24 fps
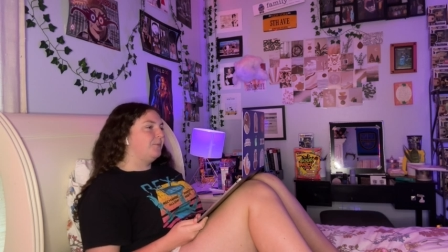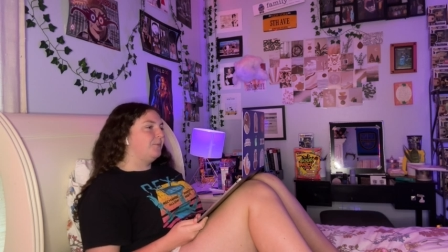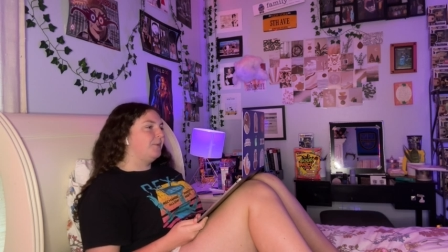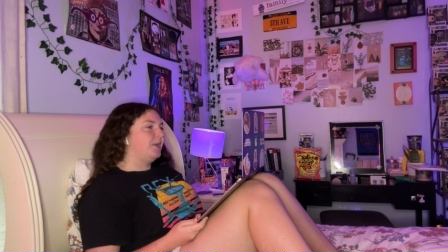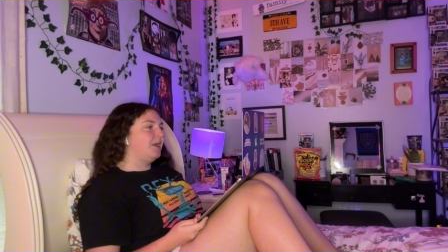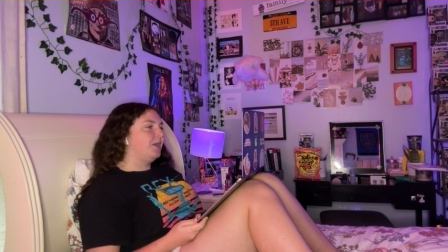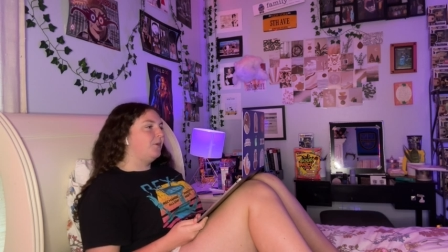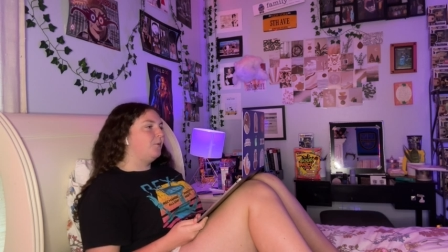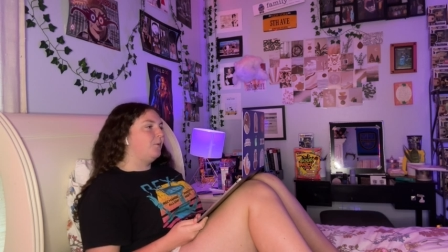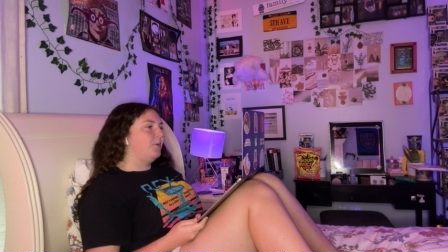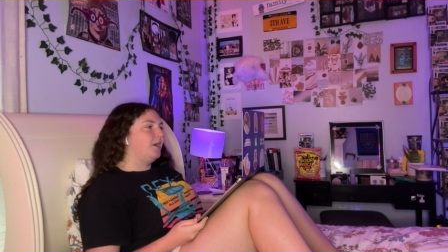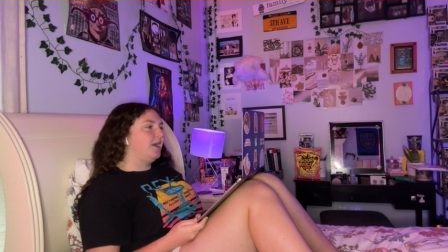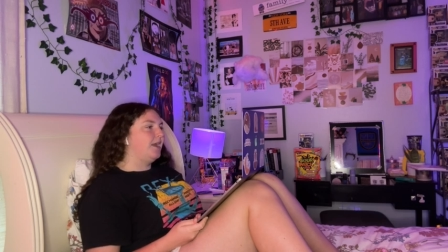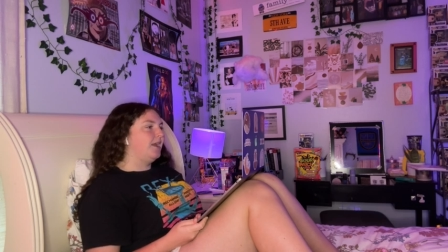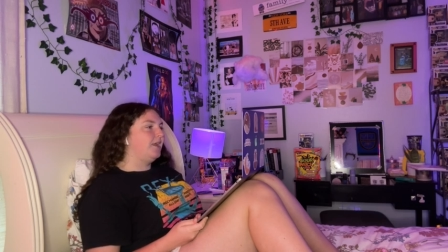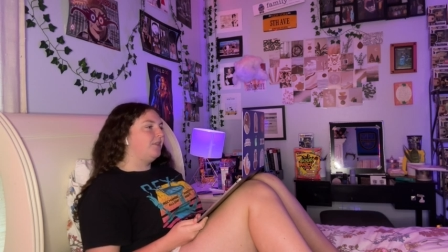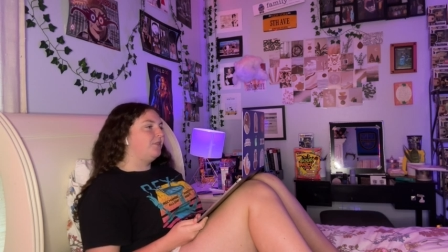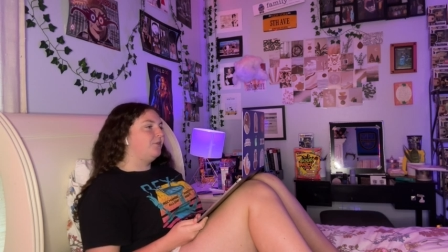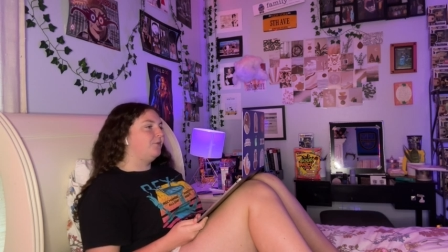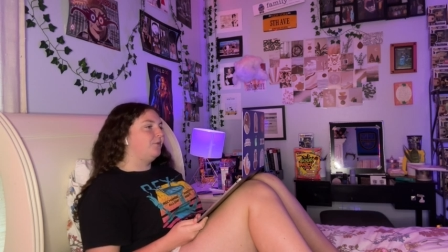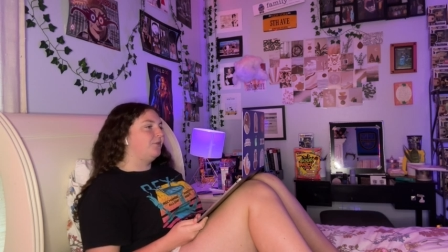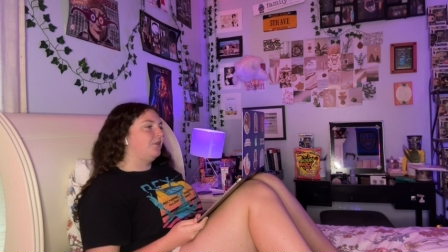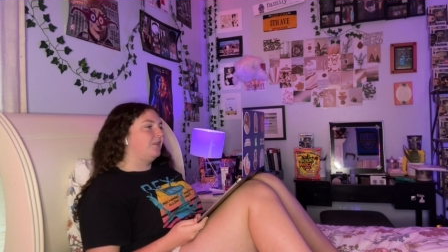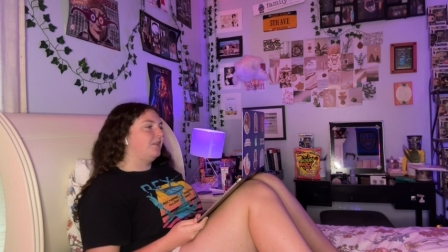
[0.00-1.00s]
big way
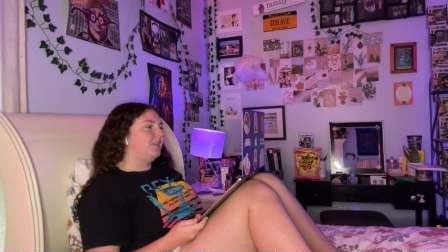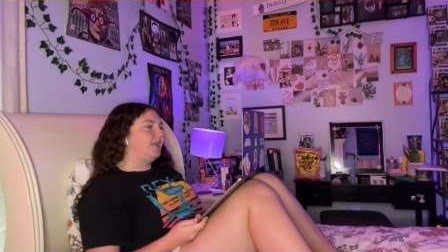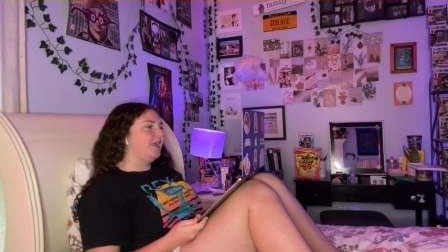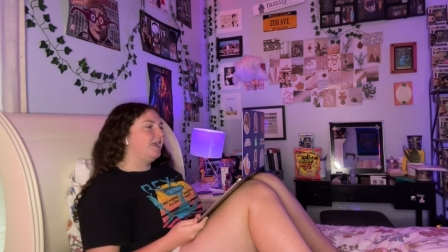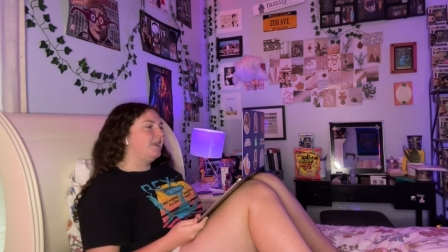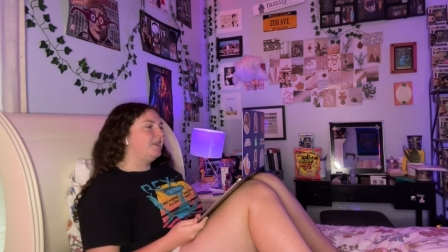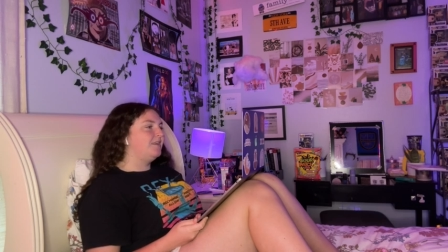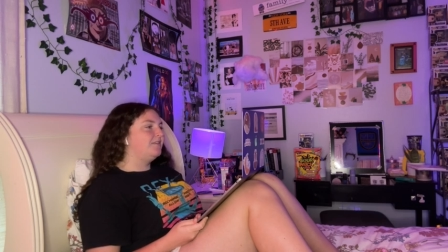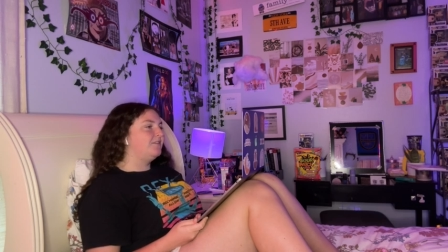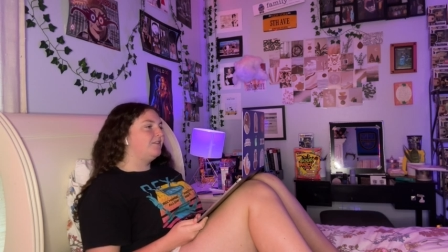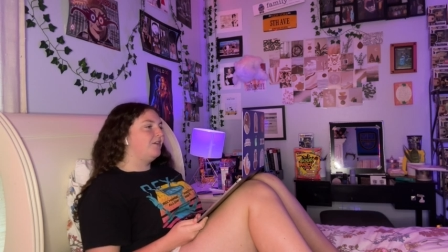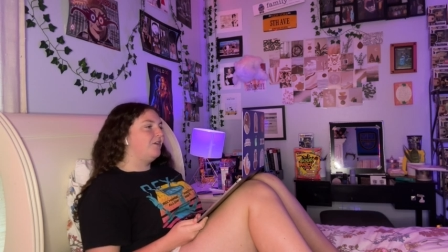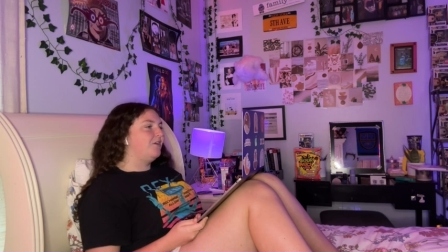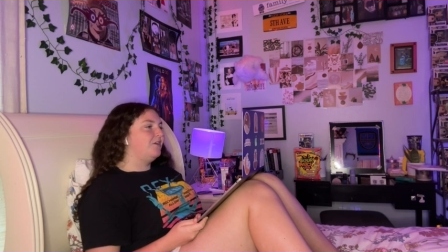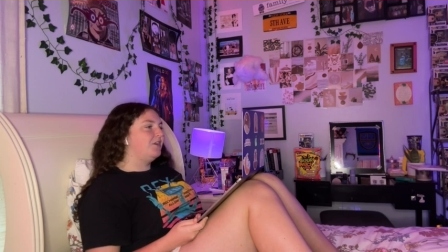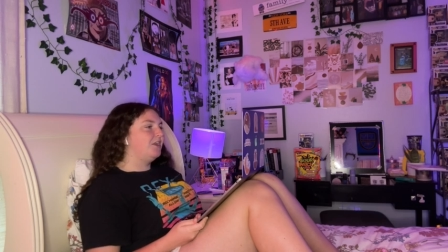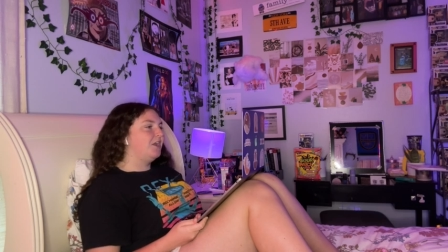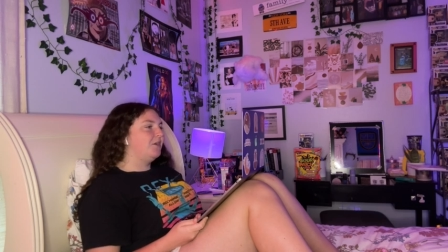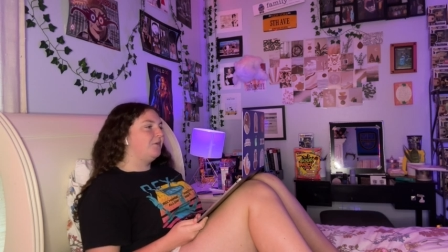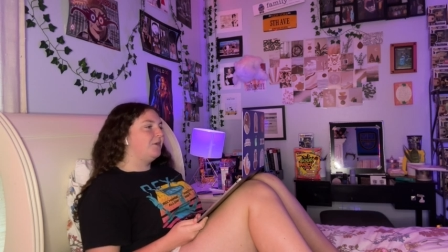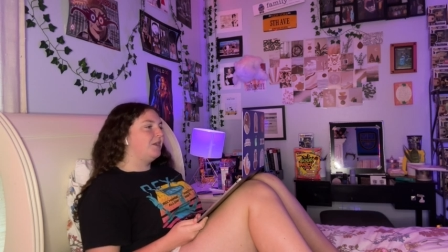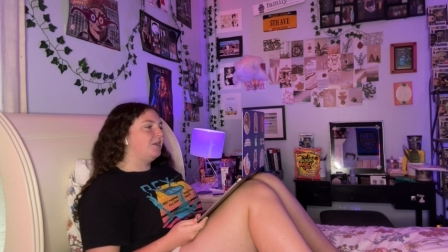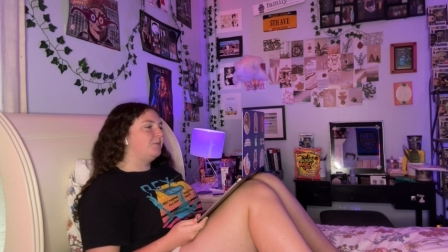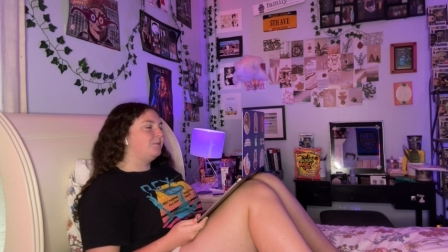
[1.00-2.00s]
through the latest
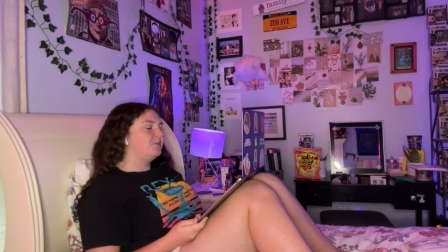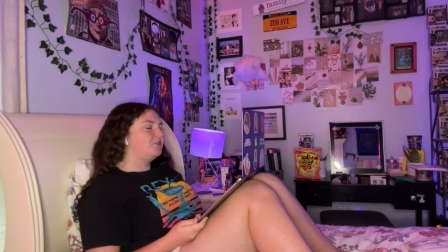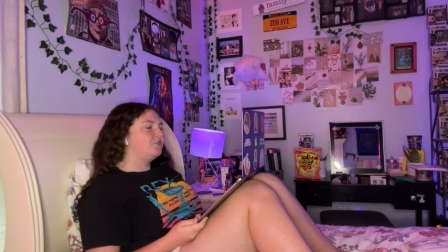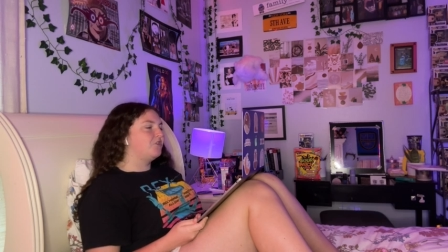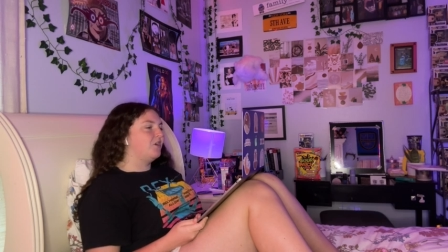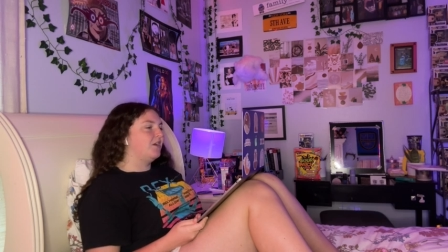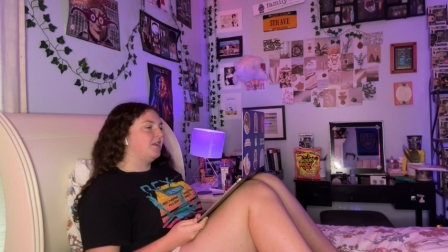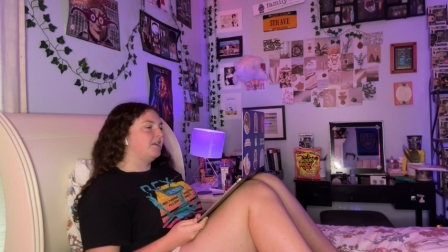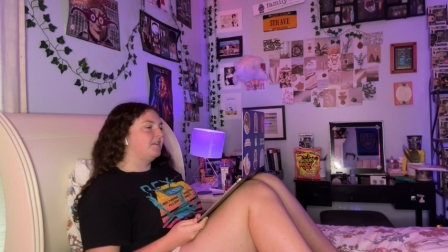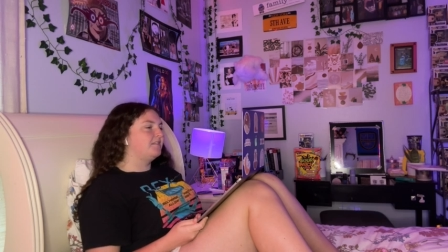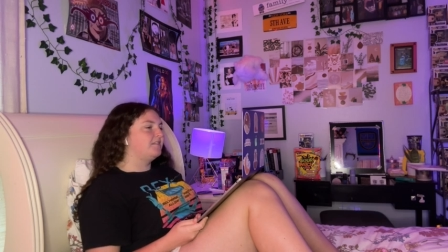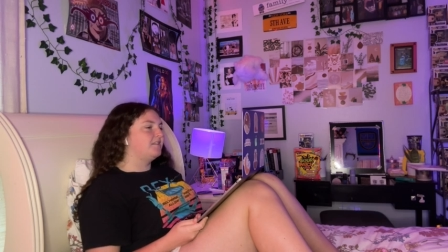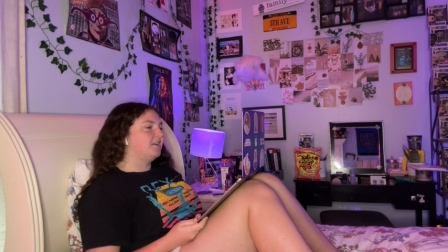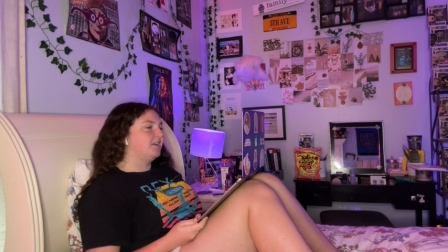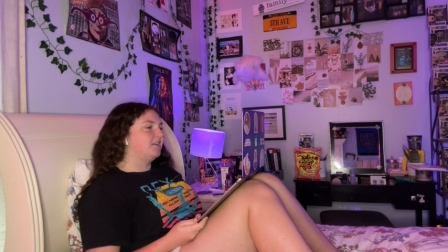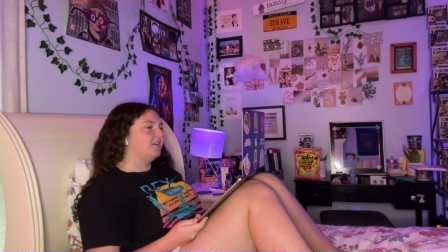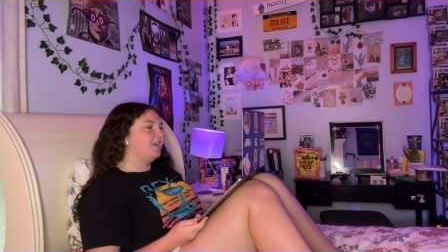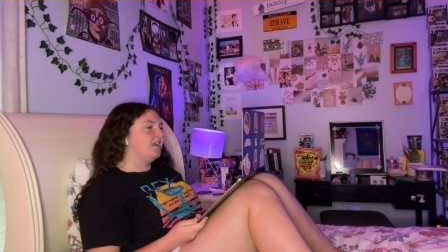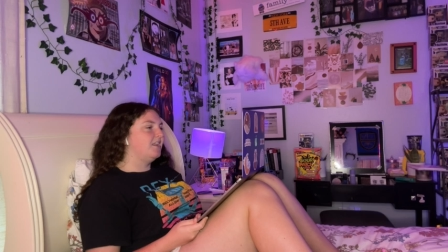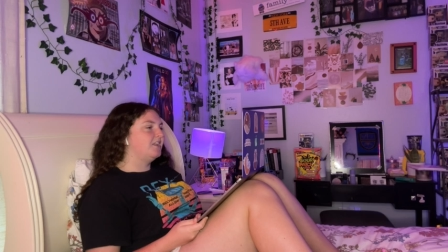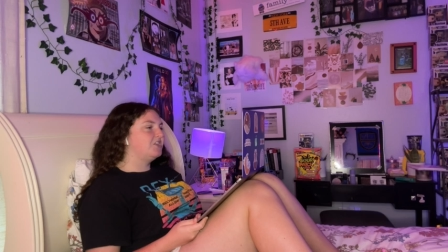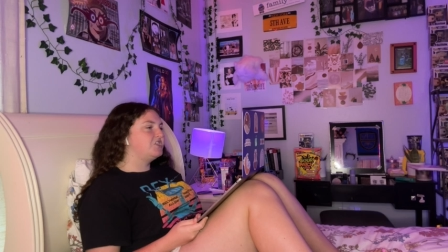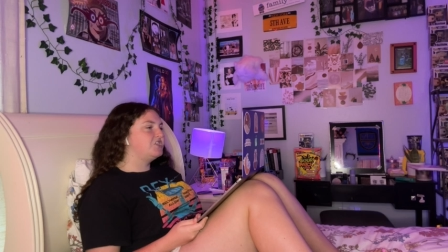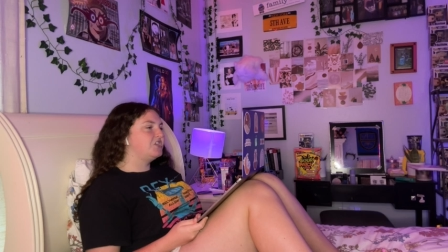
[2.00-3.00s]
audio animatronics
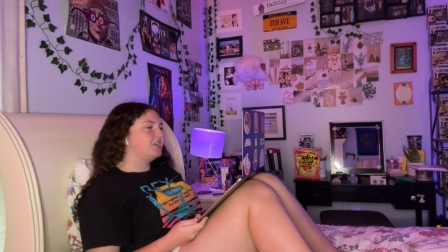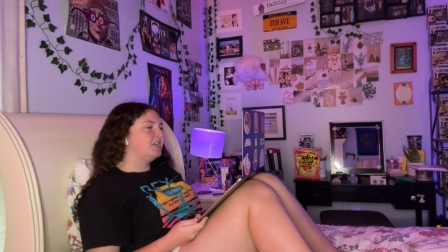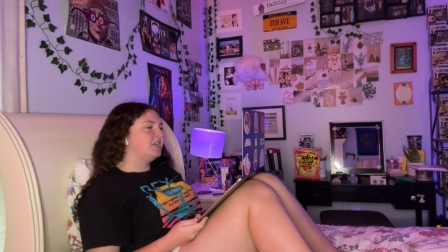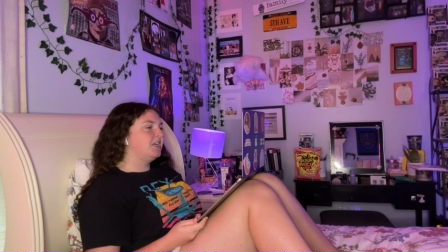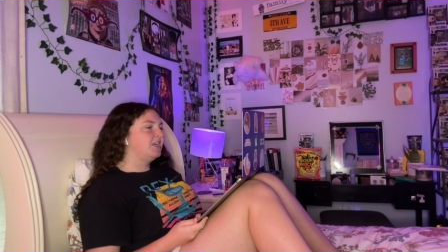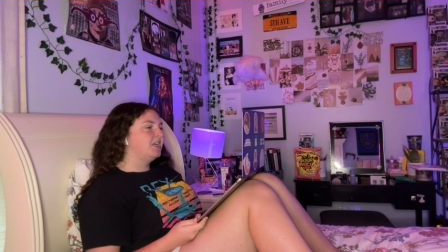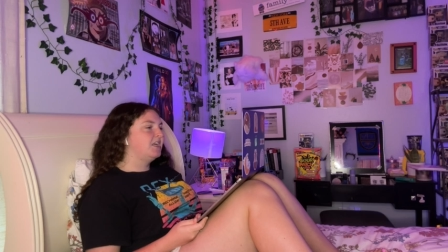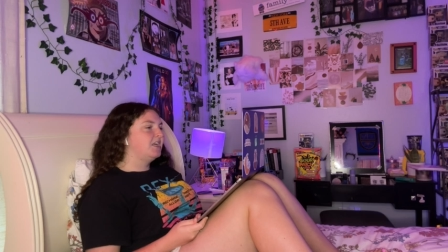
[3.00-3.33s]
technology.